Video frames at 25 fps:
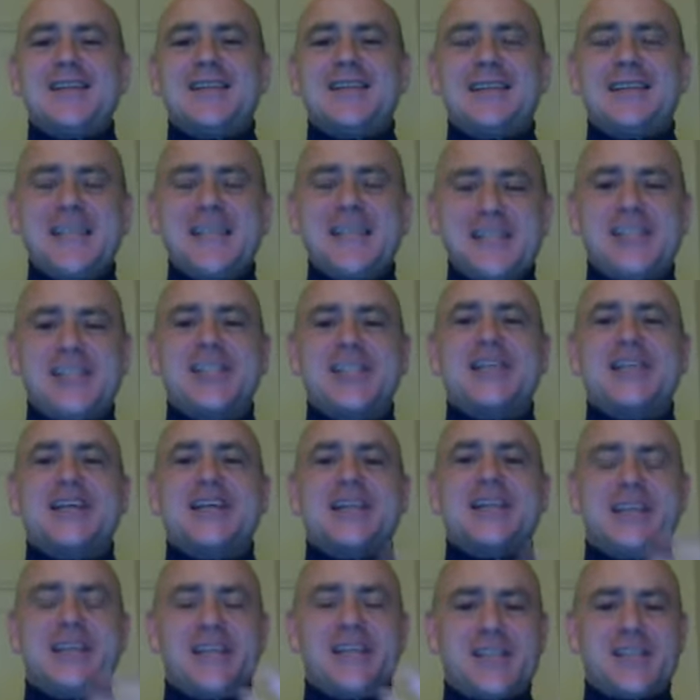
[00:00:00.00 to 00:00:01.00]
teaching
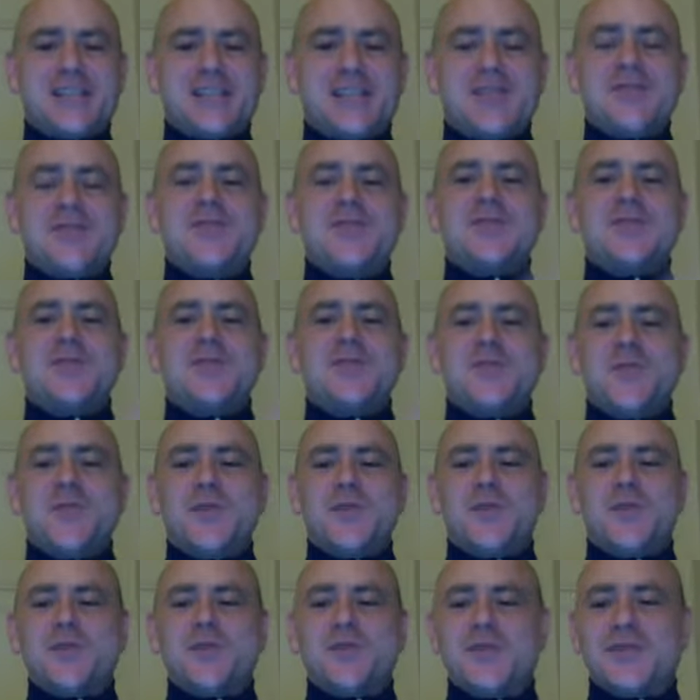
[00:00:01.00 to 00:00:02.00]
and issues
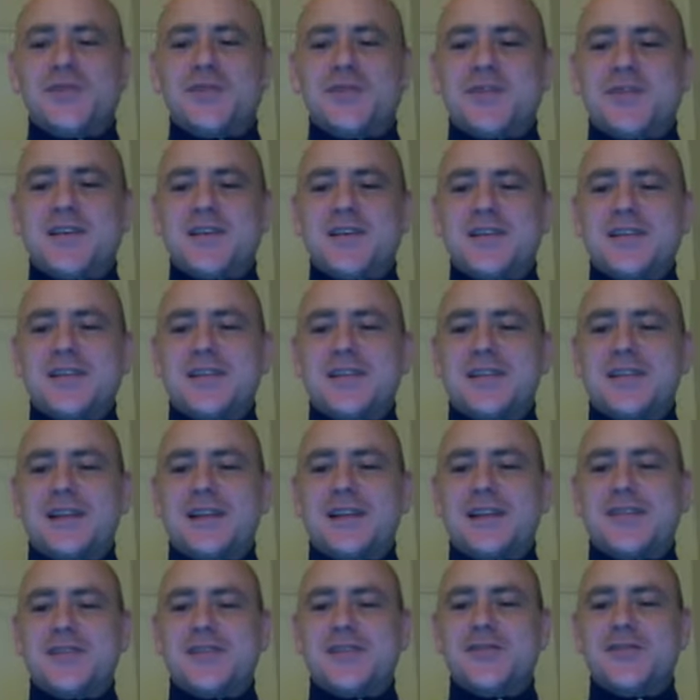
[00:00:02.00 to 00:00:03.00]
with stress in the
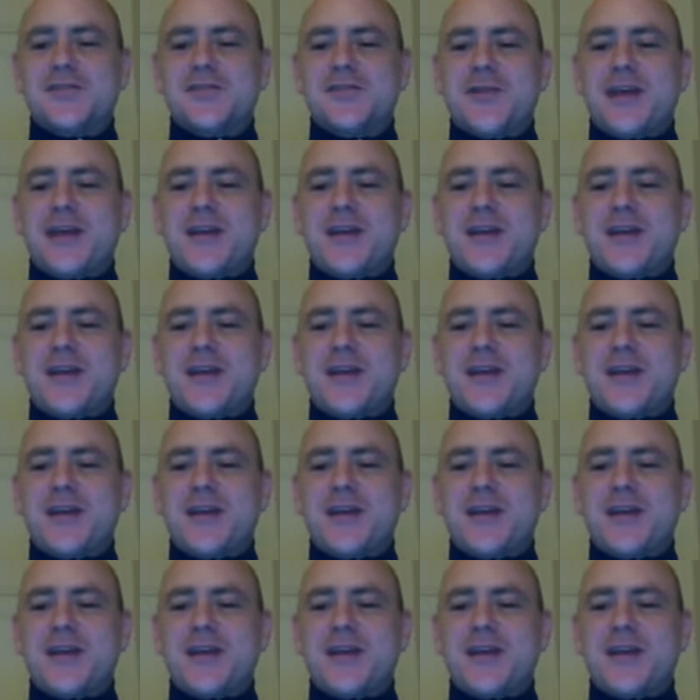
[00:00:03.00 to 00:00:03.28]
classroom,